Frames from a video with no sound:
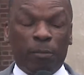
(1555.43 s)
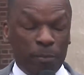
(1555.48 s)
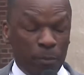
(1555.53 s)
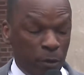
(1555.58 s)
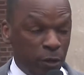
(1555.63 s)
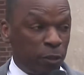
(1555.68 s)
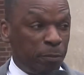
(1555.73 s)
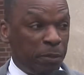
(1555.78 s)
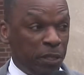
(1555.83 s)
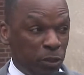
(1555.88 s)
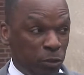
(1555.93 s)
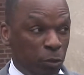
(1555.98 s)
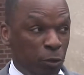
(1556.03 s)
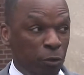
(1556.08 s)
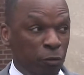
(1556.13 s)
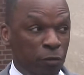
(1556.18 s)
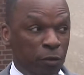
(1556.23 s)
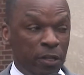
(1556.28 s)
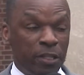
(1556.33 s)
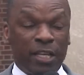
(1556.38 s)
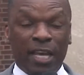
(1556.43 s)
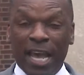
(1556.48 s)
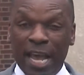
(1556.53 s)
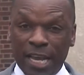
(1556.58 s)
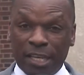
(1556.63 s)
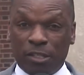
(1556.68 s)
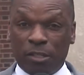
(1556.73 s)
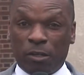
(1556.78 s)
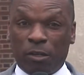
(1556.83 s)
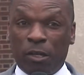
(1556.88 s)
must be served and
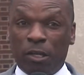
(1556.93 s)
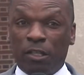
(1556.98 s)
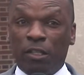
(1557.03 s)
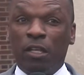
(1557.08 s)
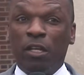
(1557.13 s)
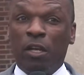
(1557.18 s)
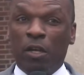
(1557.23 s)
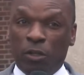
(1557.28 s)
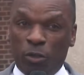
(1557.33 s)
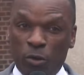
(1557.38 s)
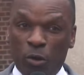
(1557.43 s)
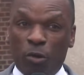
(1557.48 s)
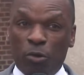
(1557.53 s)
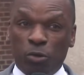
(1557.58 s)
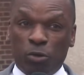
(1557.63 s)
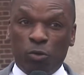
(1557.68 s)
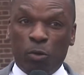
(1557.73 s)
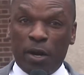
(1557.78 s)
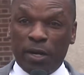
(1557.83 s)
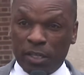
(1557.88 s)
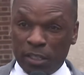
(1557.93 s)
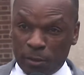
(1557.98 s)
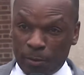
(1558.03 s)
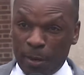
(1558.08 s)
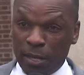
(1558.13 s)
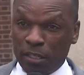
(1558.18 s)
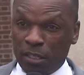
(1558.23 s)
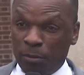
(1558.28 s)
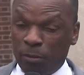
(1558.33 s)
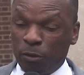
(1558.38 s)
execute those who are
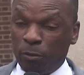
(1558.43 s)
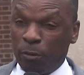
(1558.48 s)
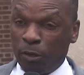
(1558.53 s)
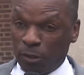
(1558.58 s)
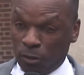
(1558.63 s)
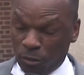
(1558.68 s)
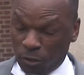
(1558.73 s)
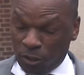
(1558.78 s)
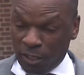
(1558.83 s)
responsible for the